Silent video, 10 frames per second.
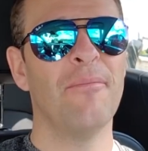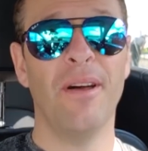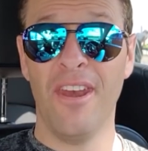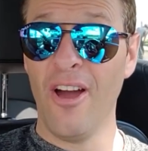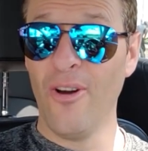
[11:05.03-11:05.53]

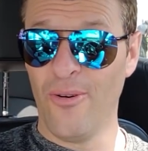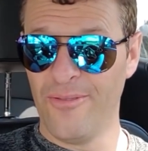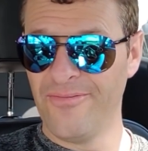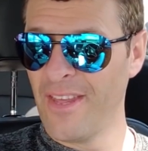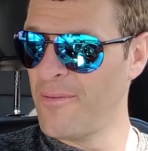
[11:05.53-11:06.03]
But no,
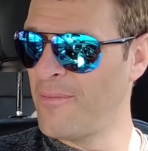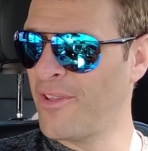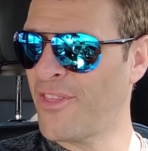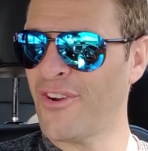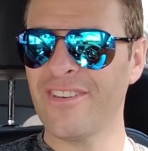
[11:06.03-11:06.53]
they went
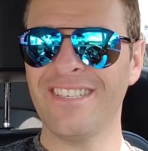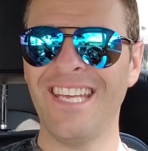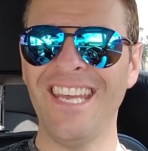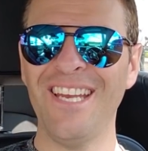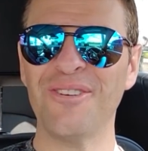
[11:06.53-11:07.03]
with
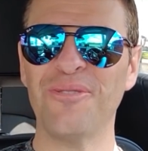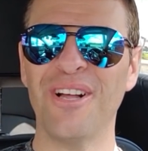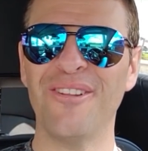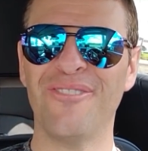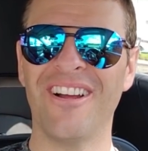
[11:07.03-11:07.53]
13
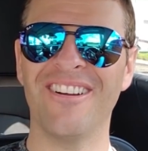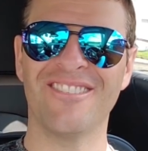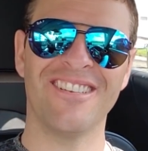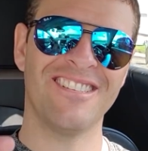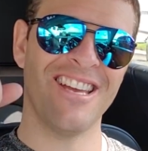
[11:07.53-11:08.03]

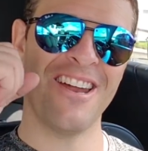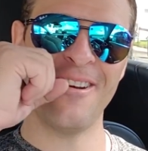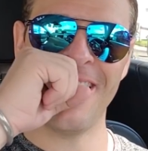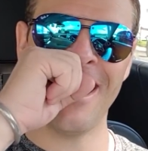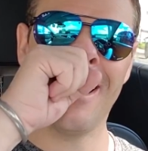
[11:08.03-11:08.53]
qualifiers on
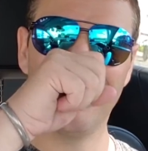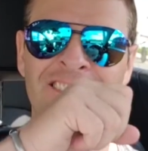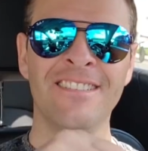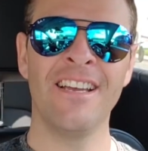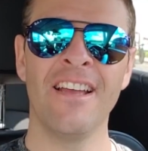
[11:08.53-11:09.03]
Saturday.
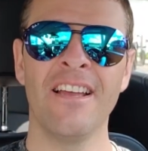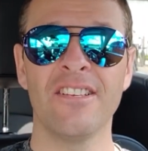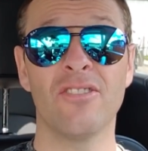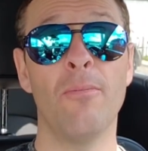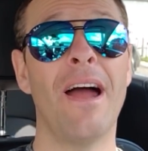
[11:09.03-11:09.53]

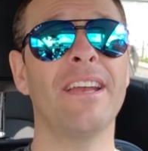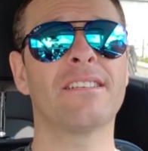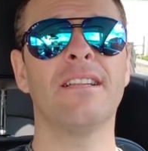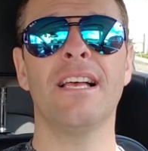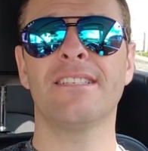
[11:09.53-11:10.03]
So
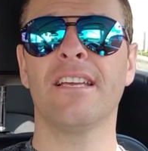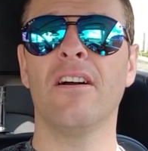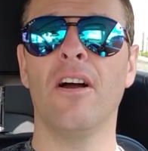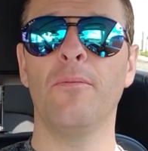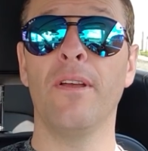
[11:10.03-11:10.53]
minus Classic
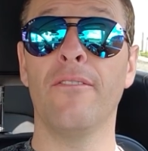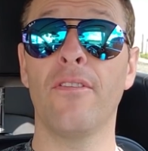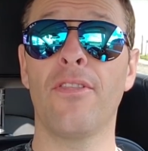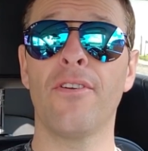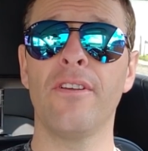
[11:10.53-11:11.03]
Con, we have
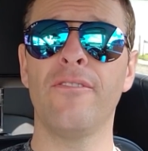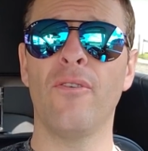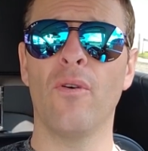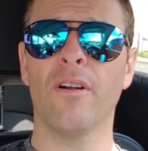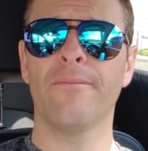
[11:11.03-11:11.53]

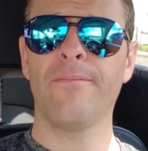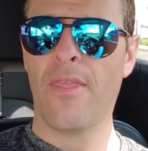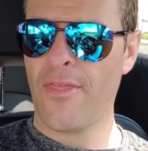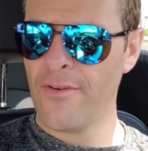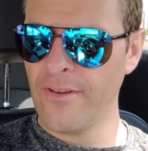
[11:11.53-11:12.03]
34.
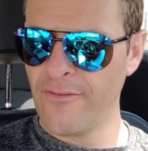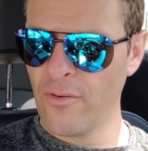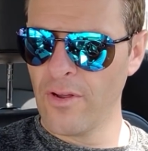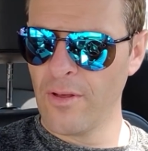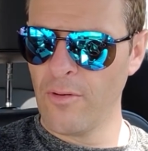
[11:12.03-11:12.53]

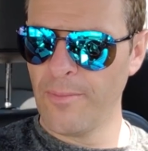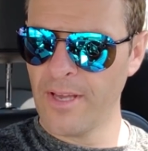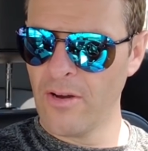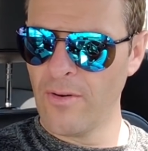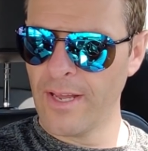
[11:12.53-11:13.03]
34 that will be
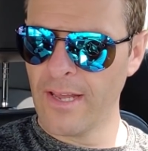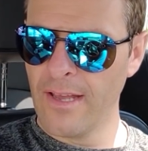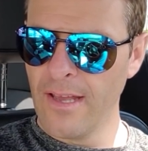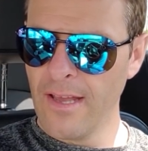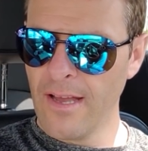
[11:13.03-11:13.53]
going.
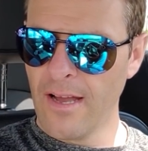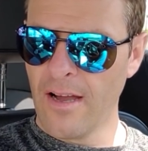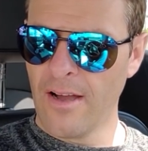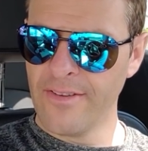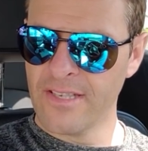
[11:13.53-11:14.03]

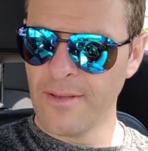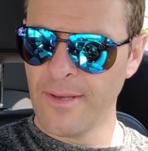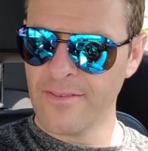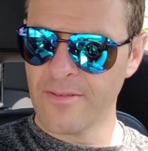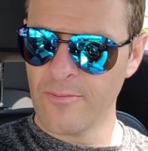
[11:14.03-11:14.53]
Obviously,
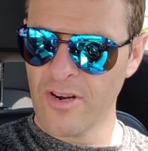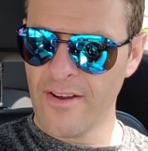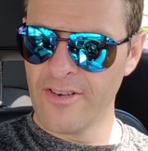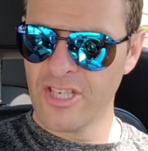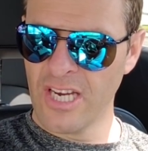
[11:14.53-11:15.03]
we have some
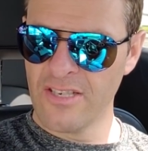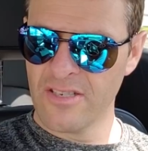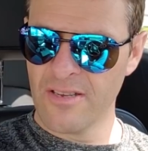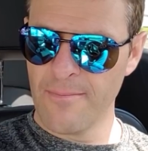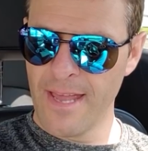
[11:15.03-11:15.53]
driver
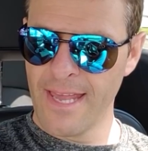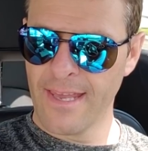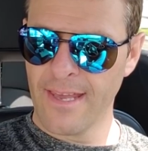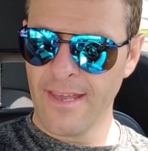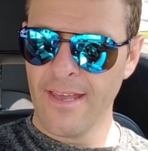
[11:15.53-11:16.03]
changes to
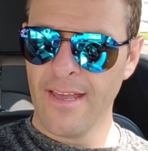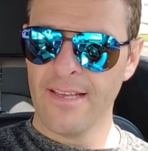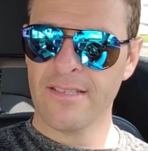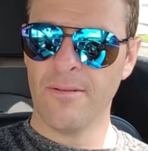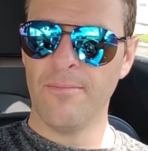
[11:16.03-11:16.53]
make,
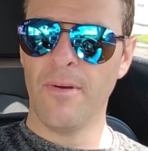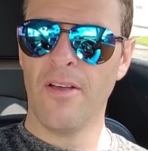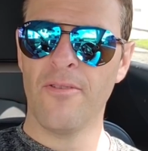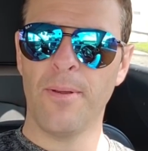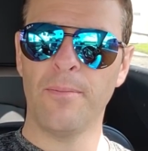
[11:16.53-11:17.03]
some
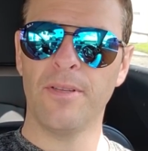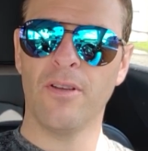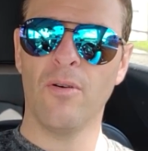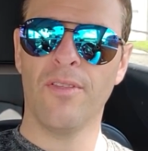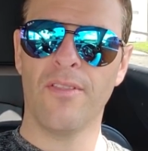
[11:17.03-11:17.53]
other people to
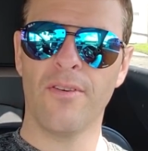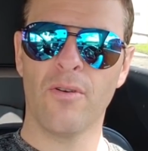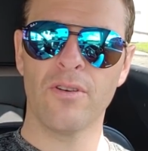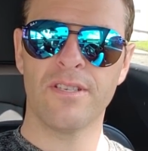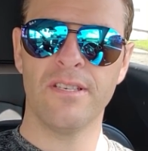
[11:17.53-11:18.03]
go with other
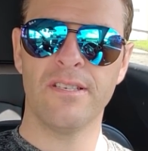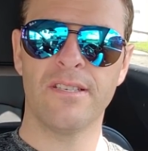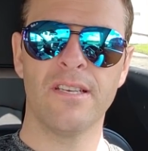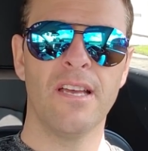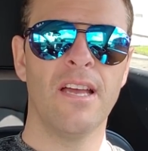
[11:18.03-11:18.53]

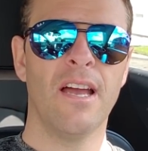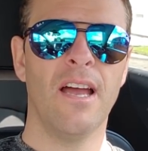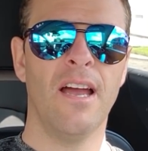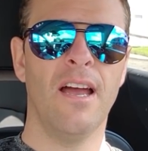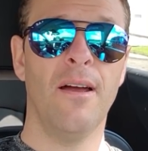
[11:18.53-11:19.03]
horses.
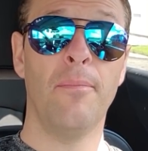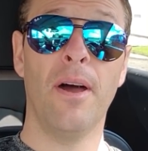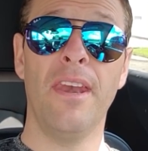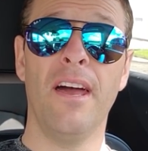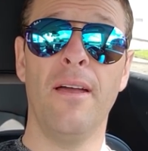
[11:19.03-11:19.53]

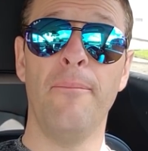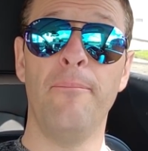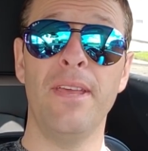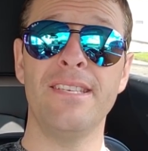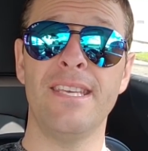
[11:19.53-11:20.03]
But a
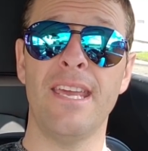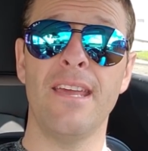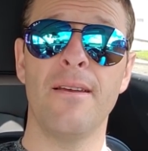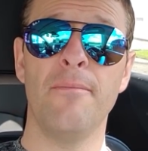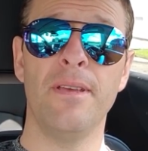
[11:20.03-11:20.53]

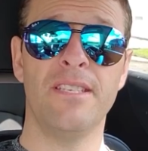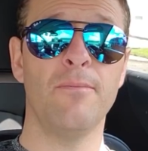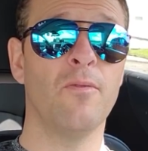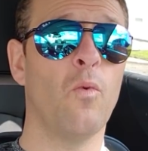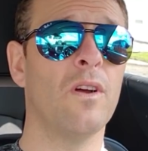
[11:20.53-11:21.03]
busy, busy
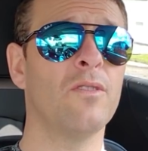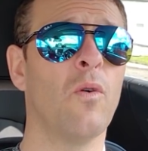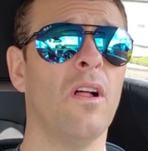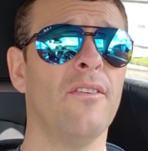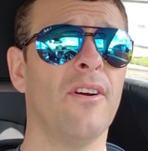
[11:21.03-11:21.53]
one
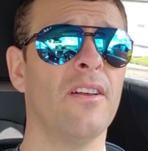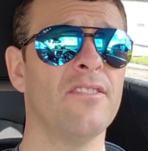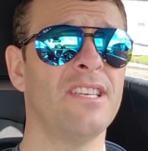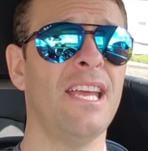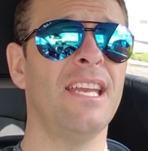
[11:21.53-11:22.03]
qualifier.
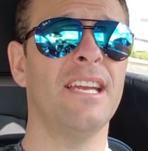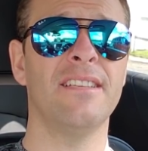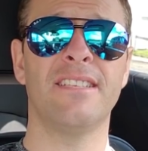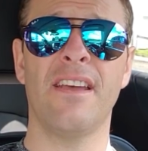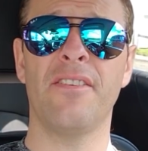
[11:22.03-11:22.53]
There's 8 in it
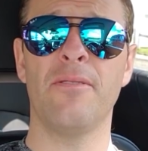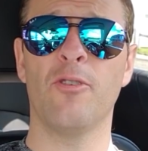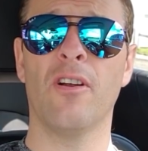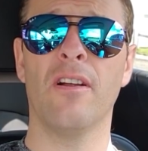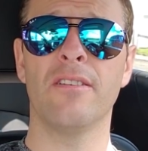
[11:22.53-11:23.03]
and 7 of them
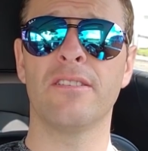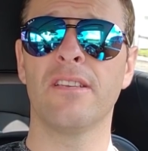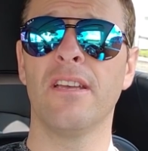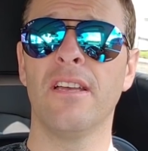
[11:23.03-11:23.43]
are ours.